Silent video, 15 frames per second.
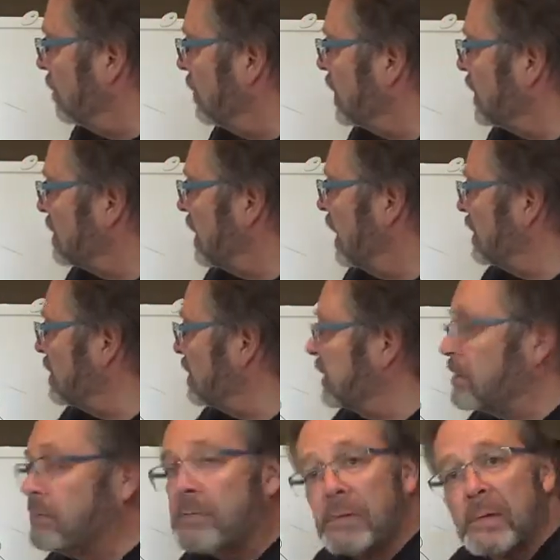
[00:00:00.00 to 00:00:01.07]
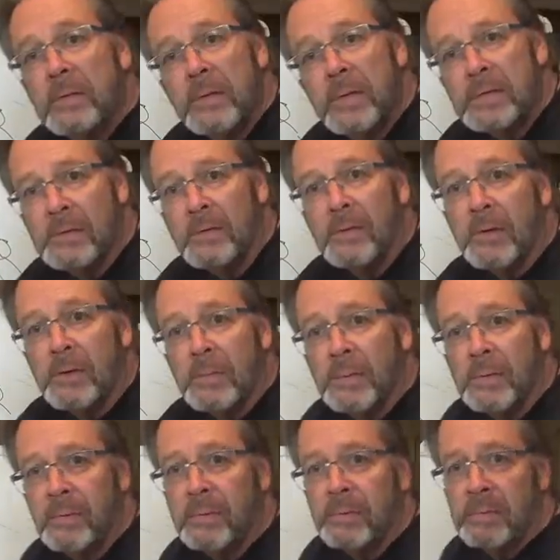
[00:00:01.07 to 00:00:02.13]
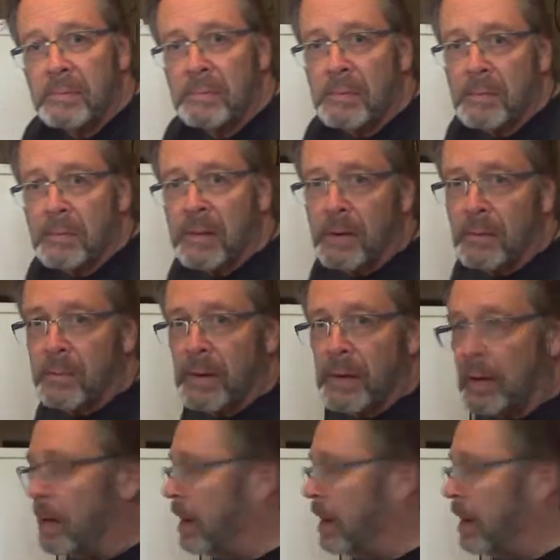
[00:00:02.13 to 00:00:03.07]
But it's actually through this group that we